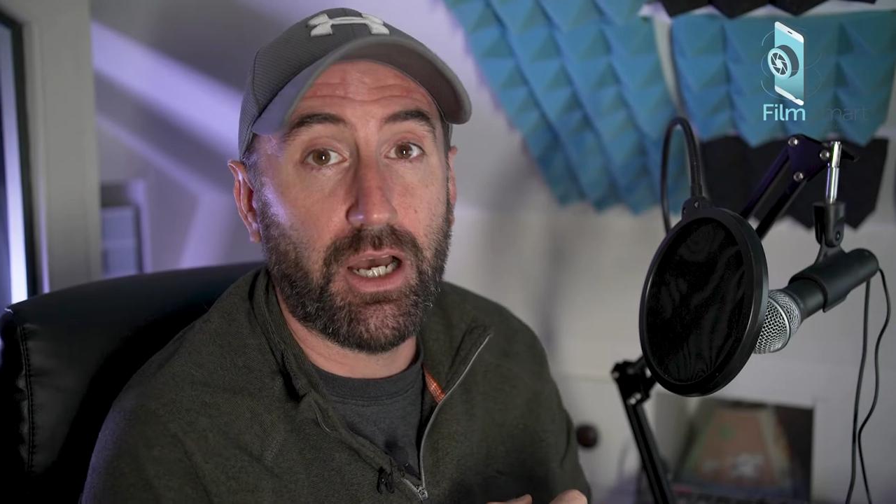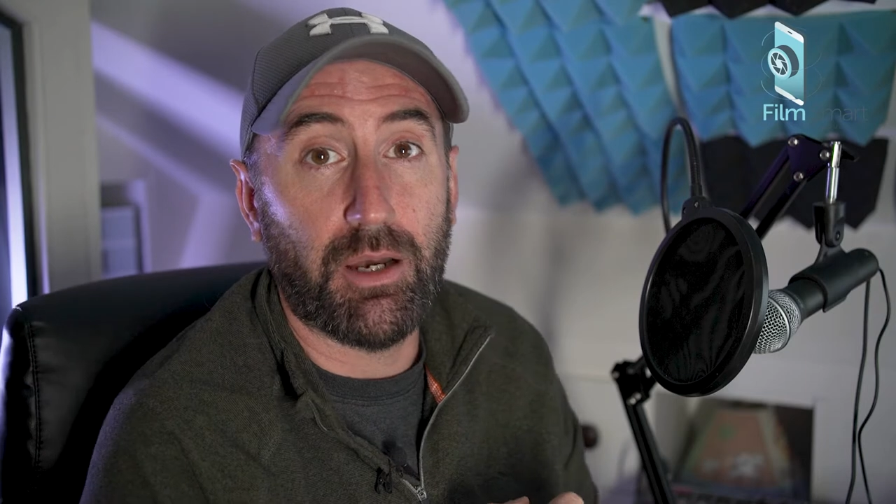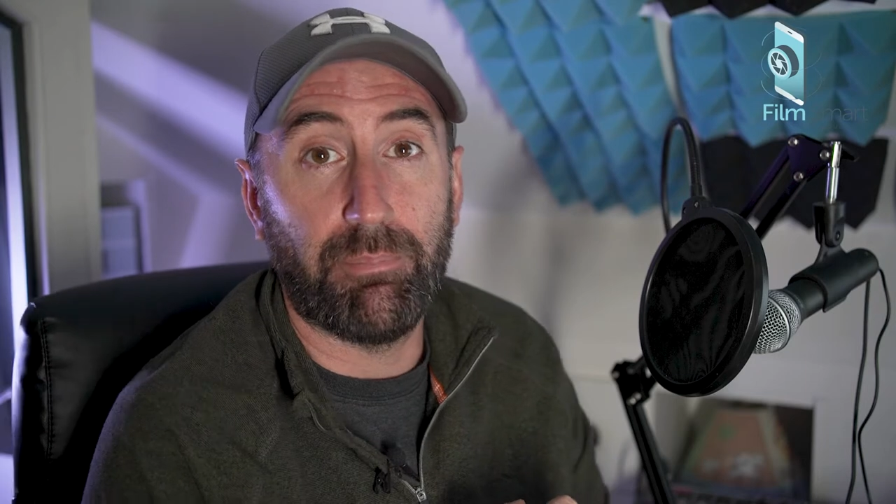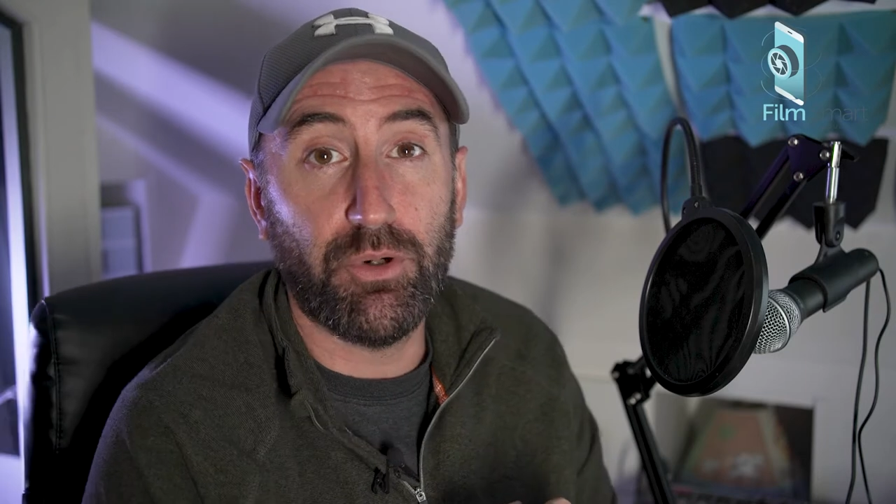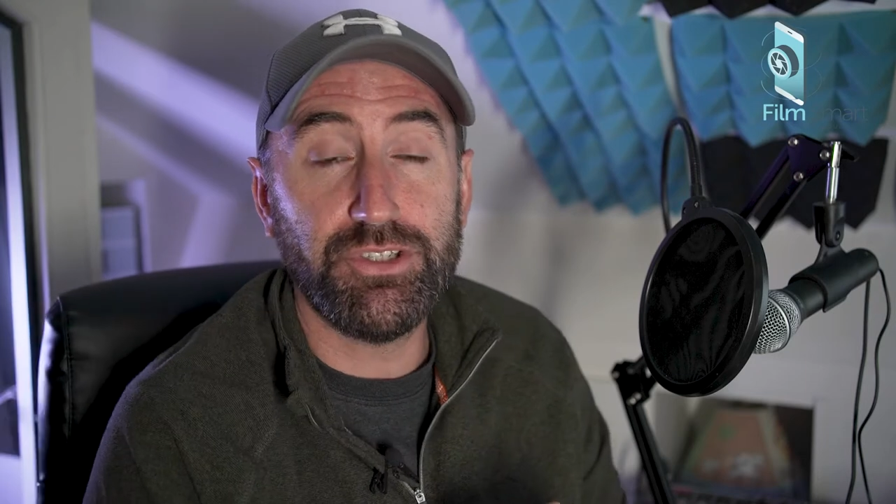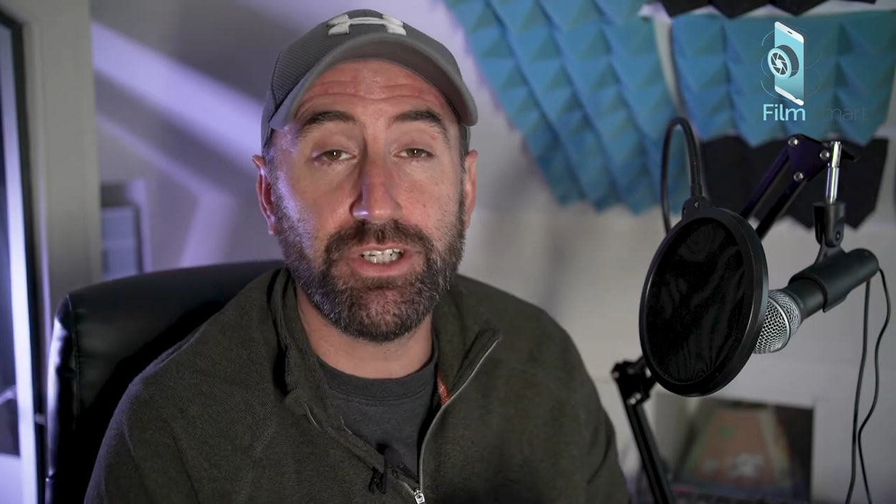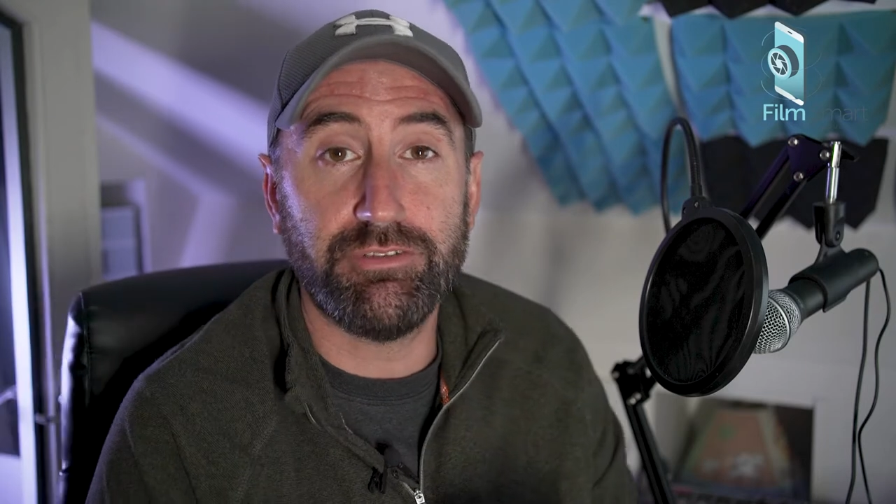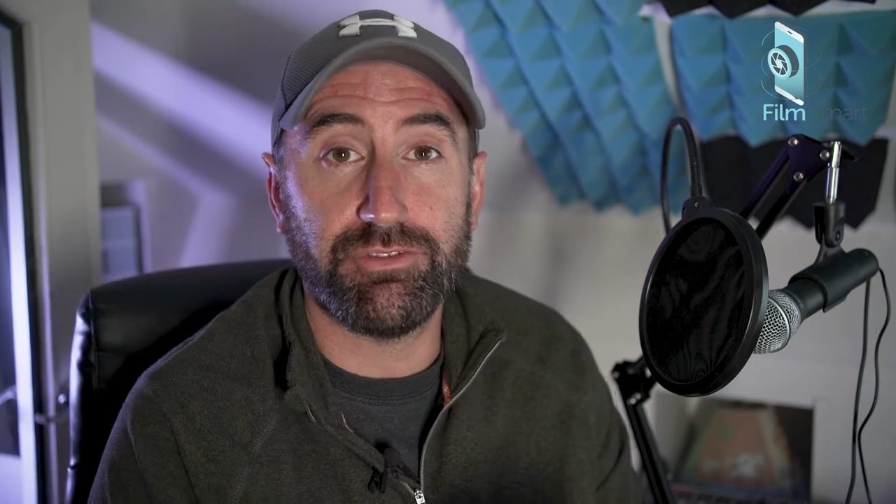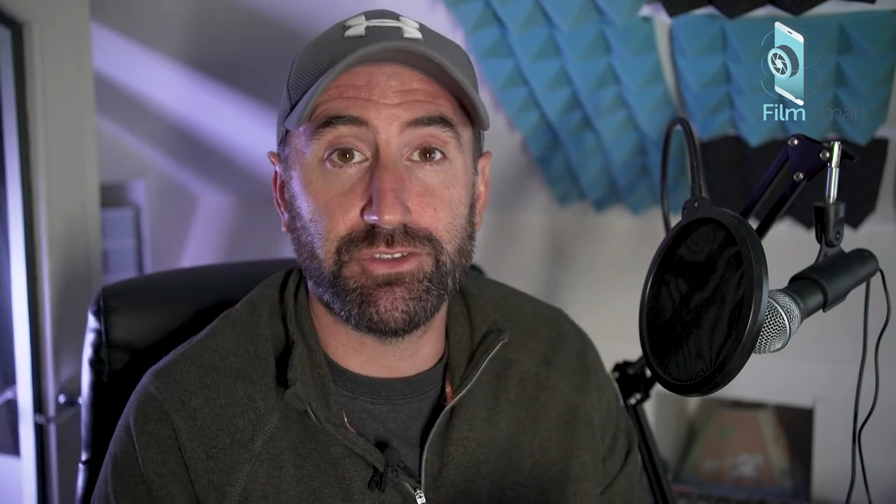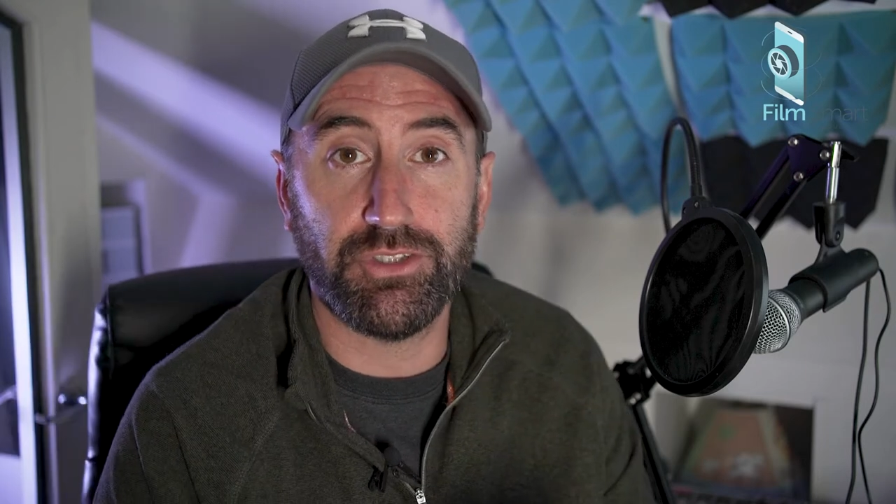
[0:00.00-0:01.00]
a bunch of
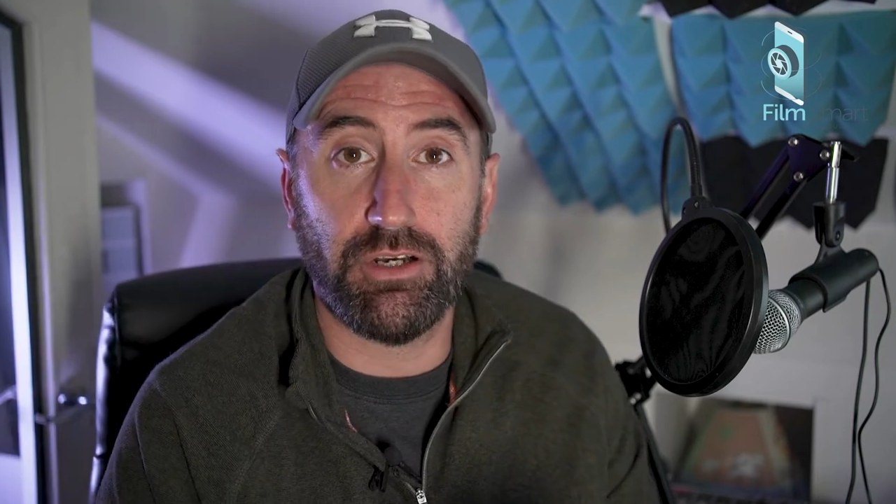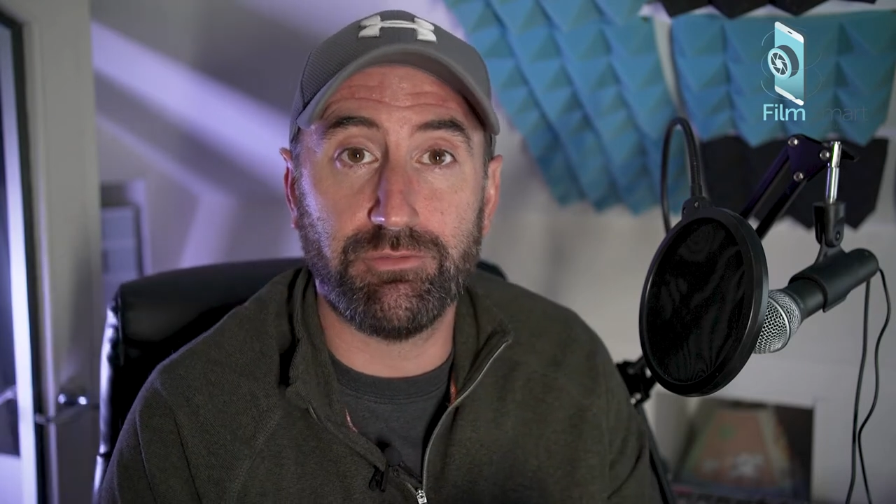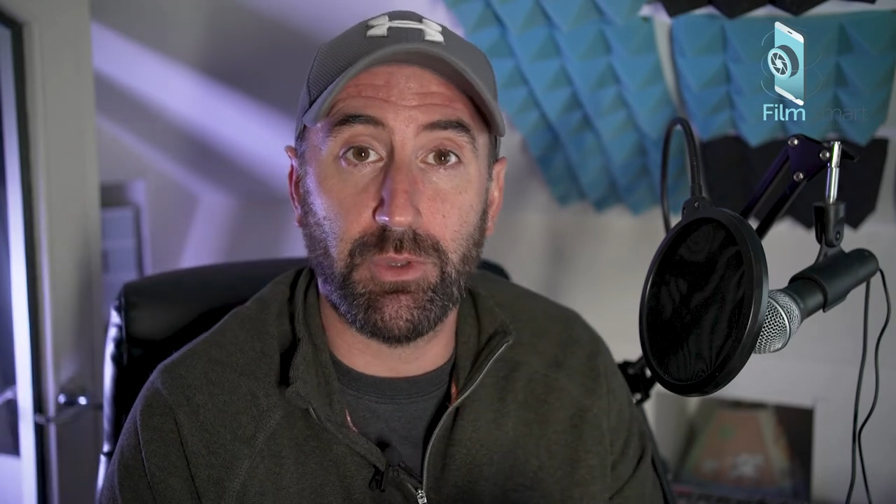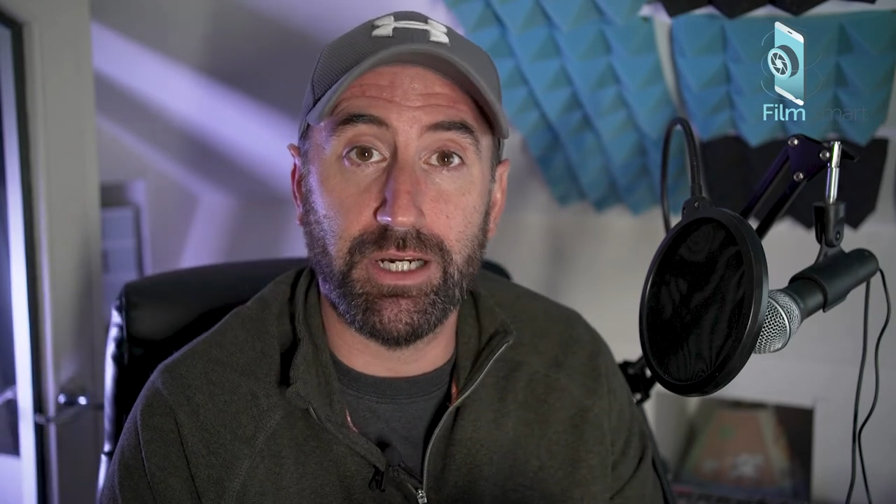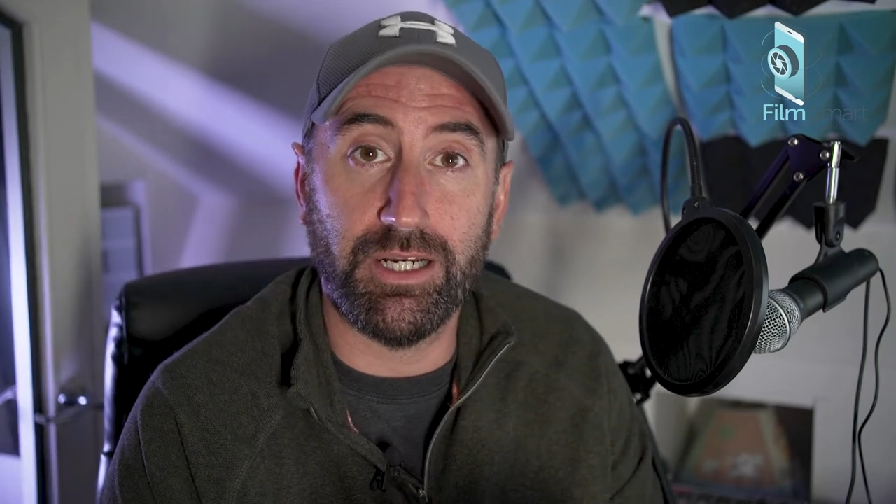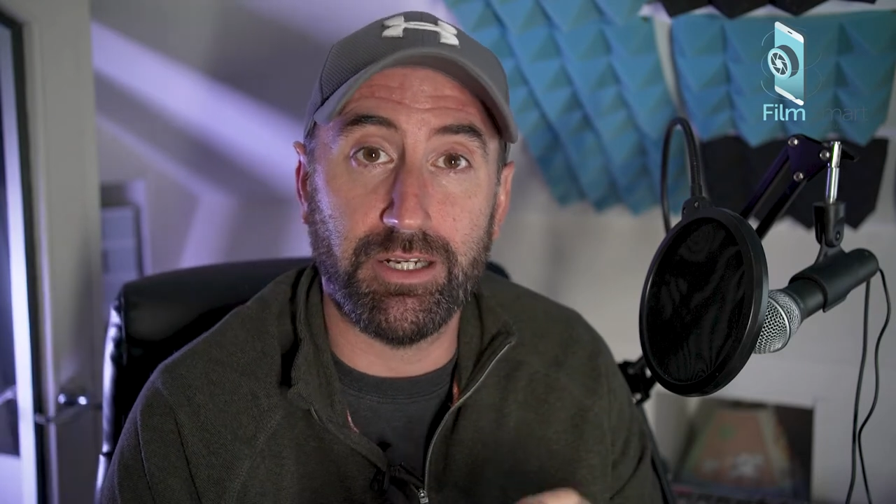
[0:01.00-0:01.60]
different software